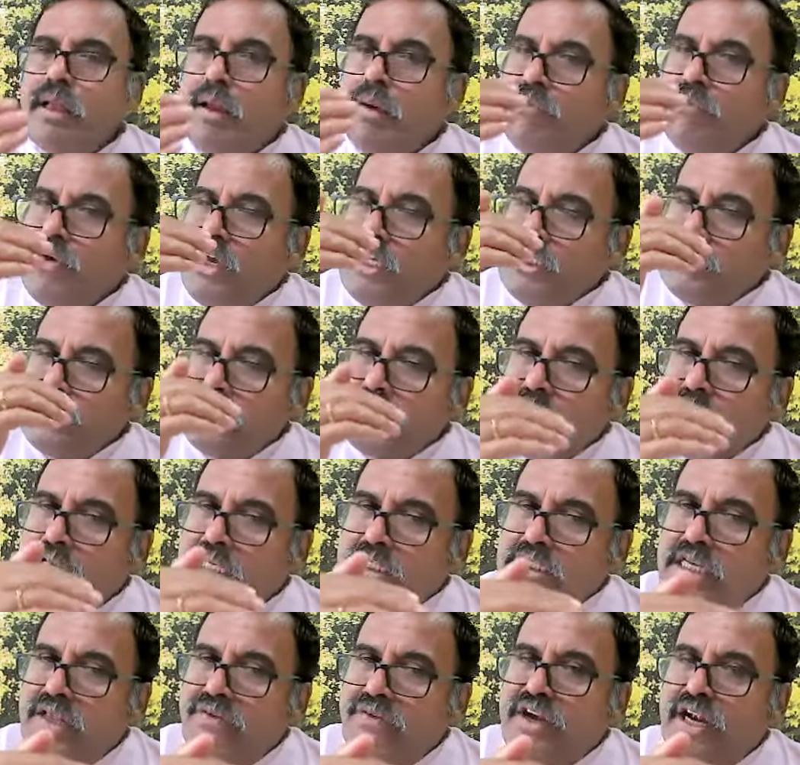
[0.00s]
first is
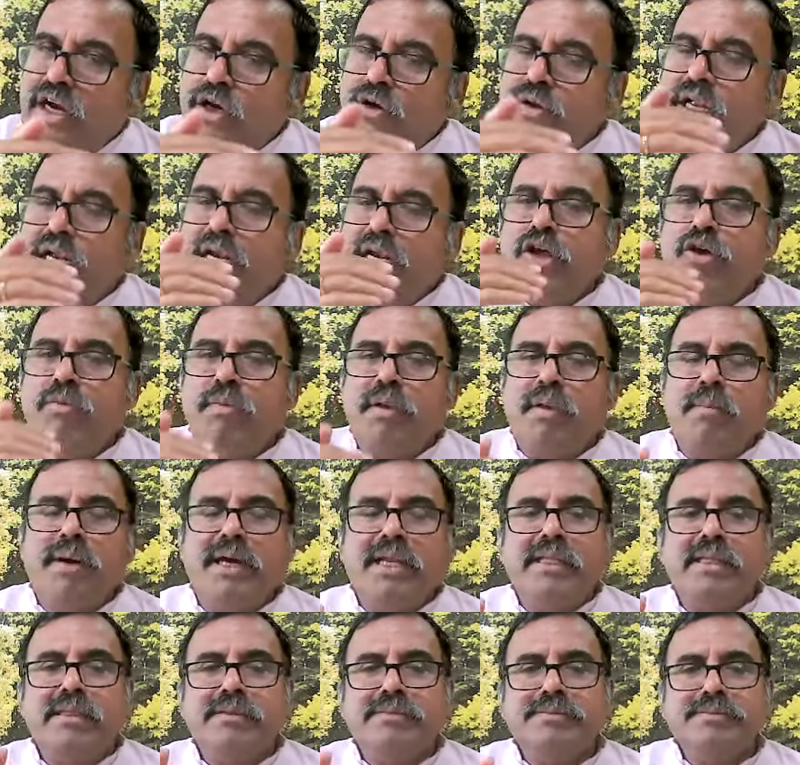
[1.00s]
difficult to get human
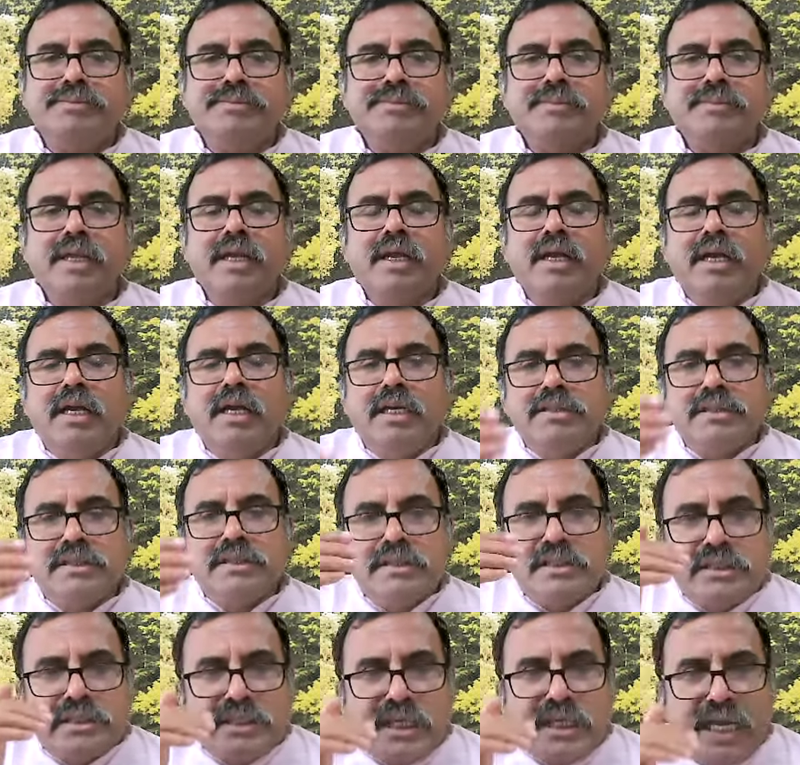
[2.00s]
birth.
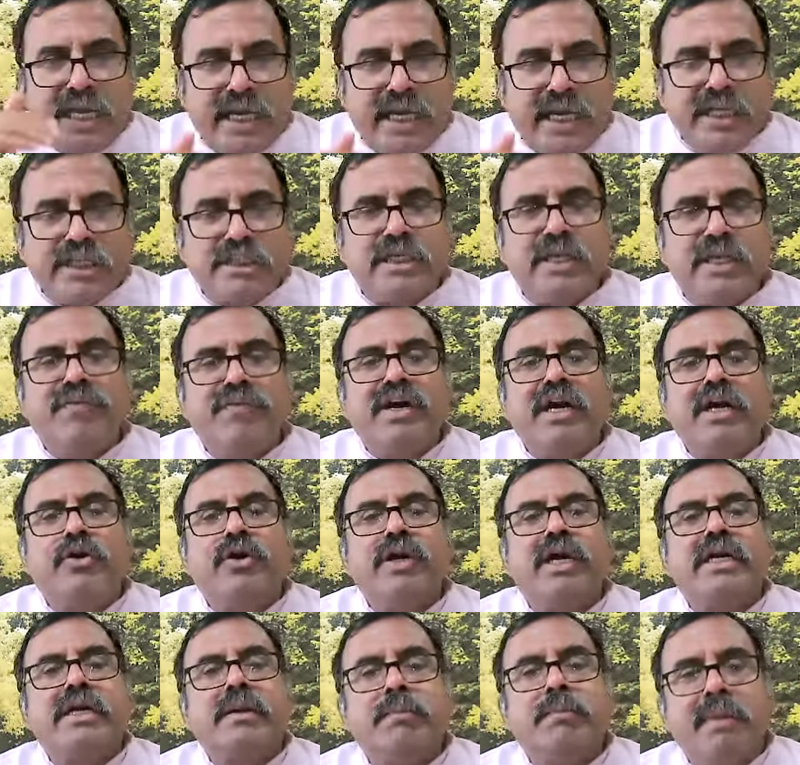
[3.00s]
Second is difficult to
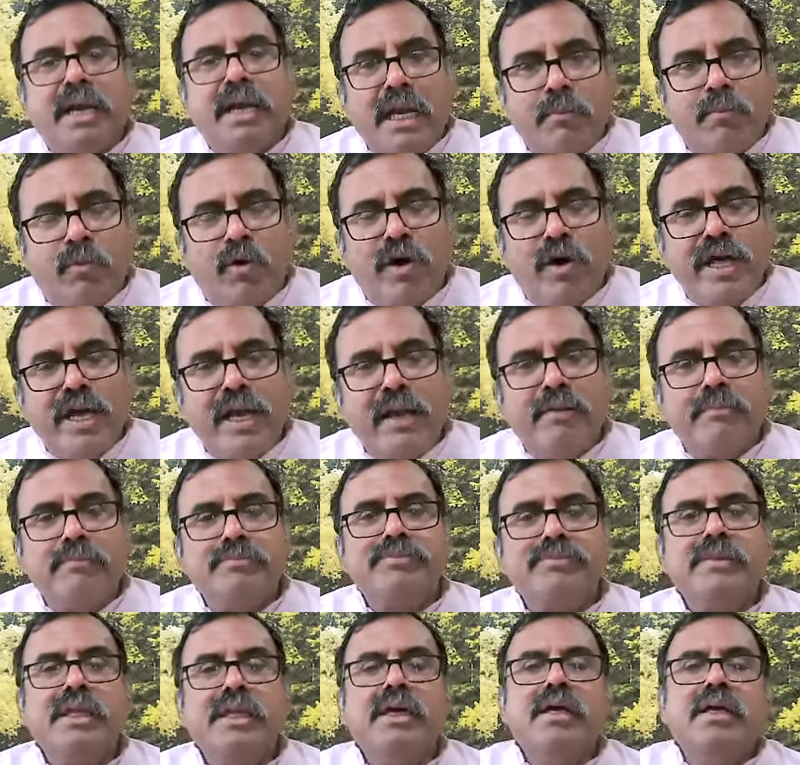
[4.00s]
get a male body.
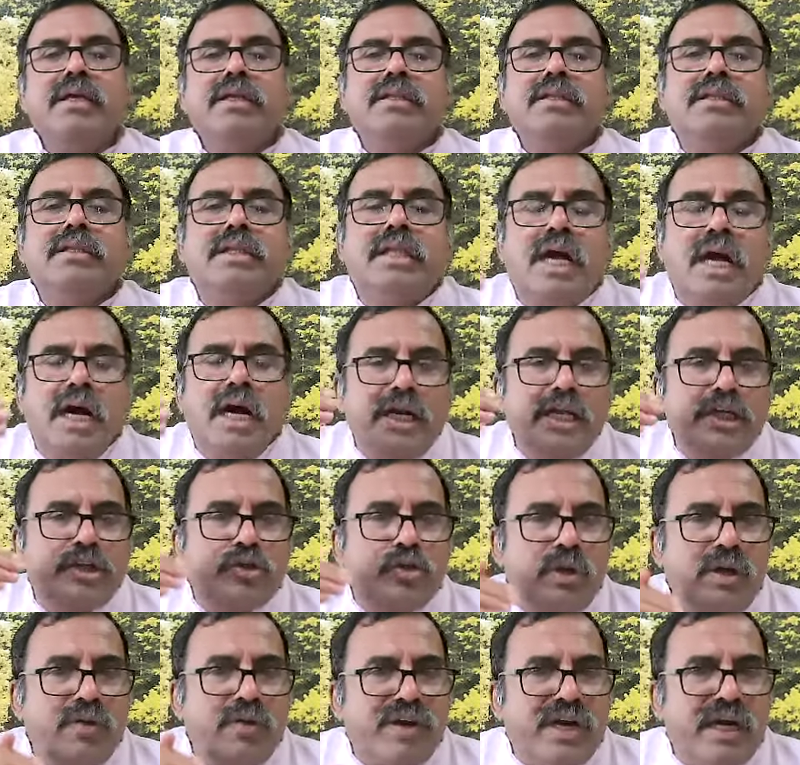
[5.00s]
Third is too
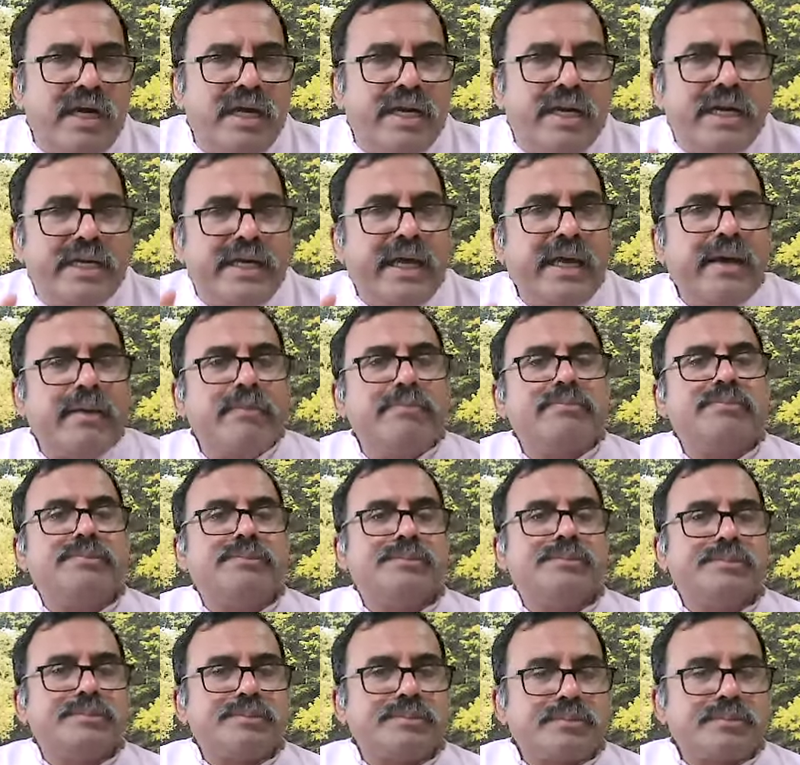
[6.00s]
difficult to get a
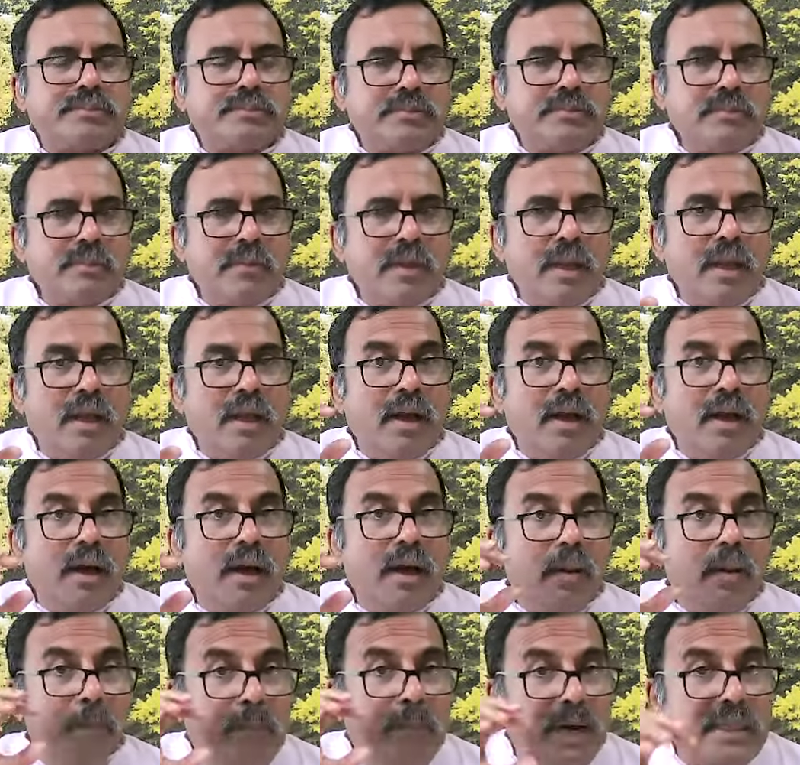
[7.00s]

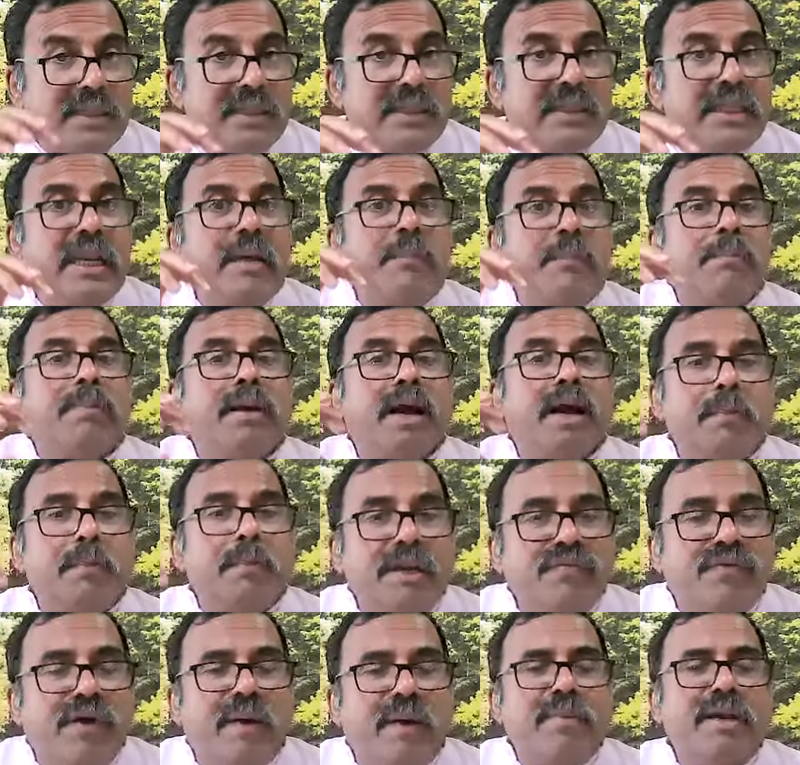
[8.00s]
birth in a Brahmin
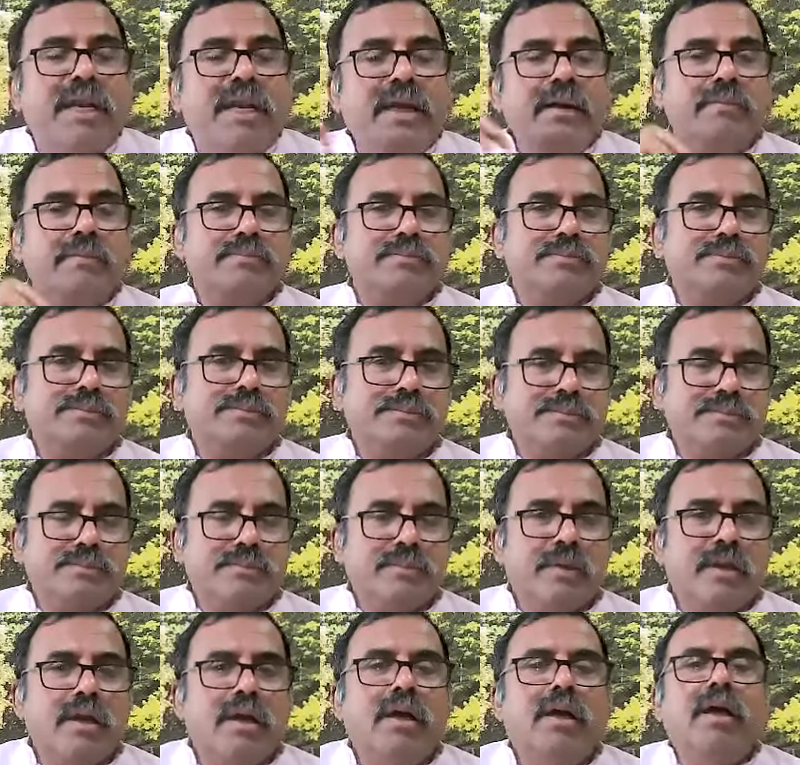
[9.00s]
family.
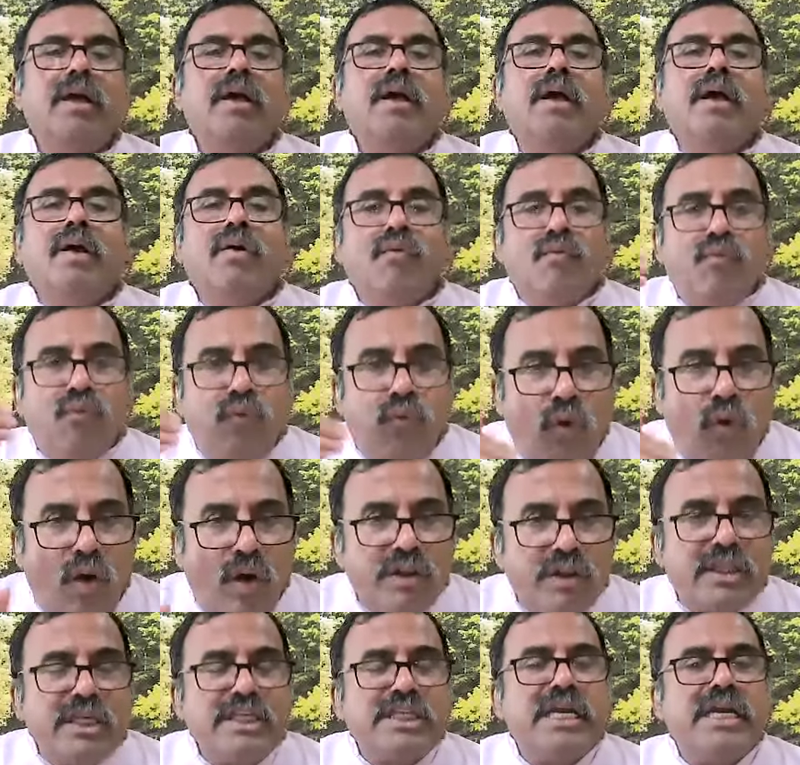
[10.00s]
Fourth
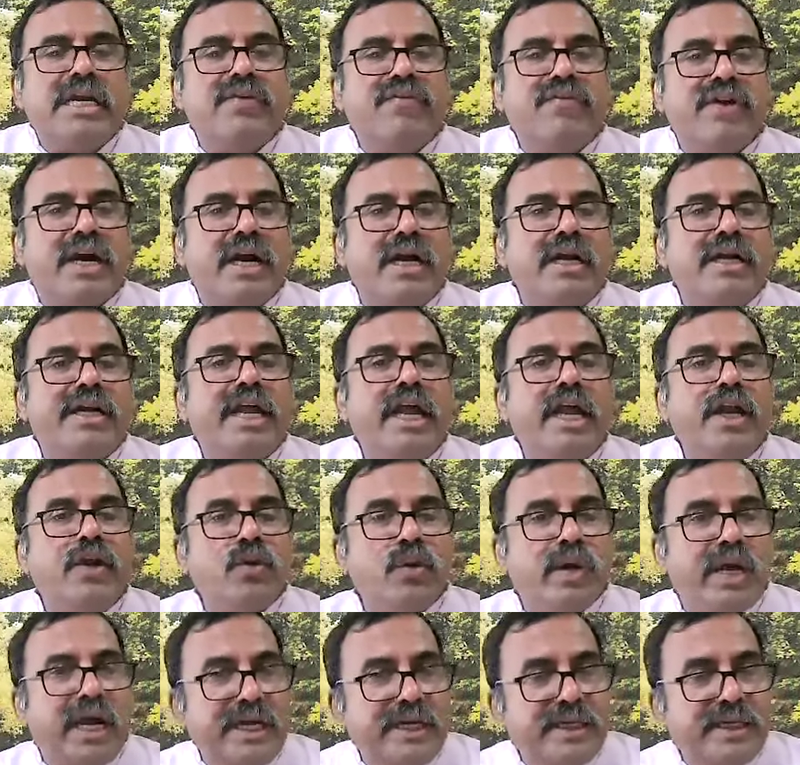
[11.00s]
is a difficulty to
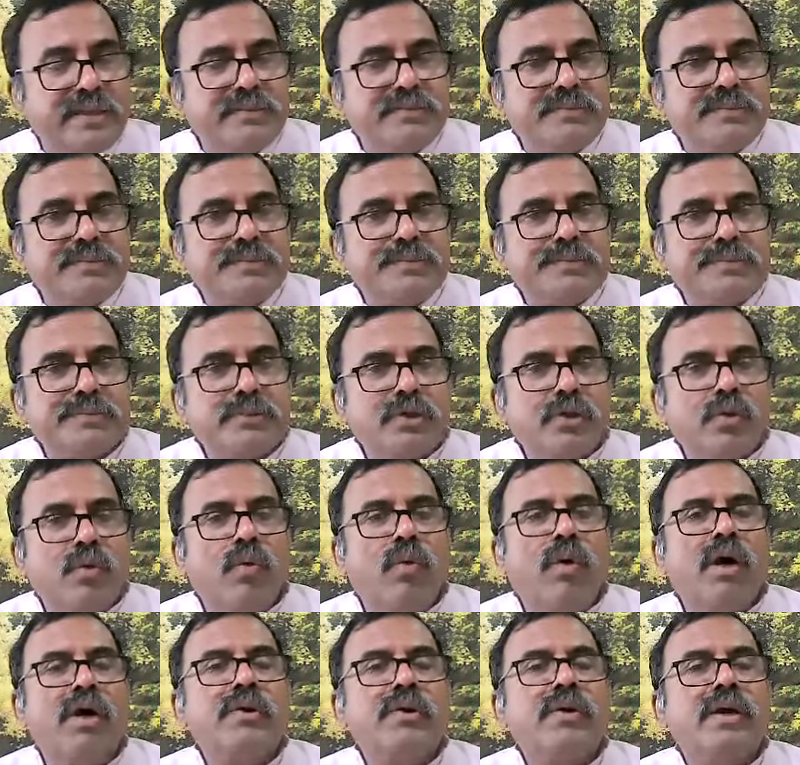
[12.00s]
get
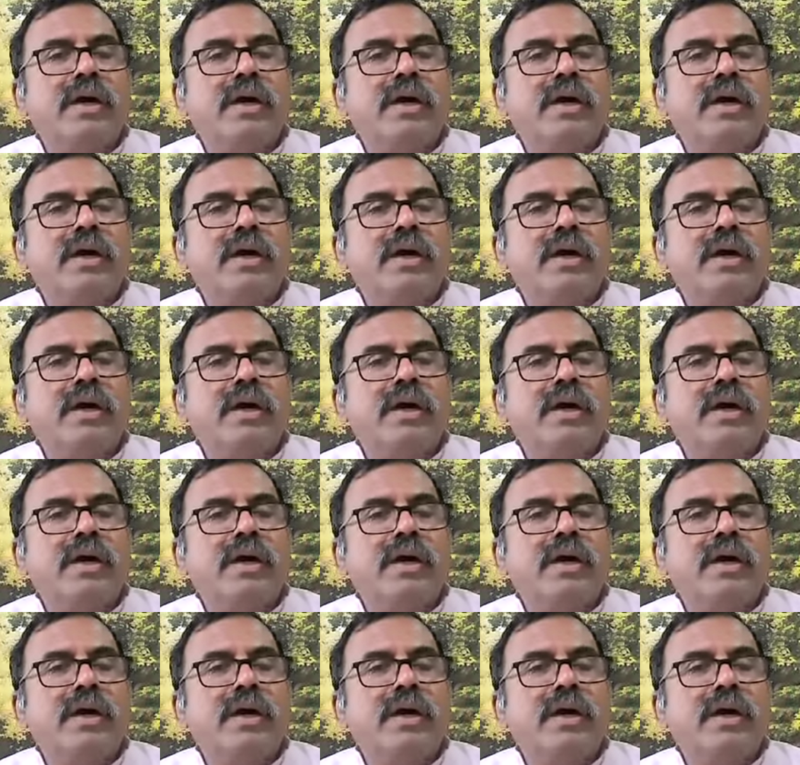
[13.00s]
what we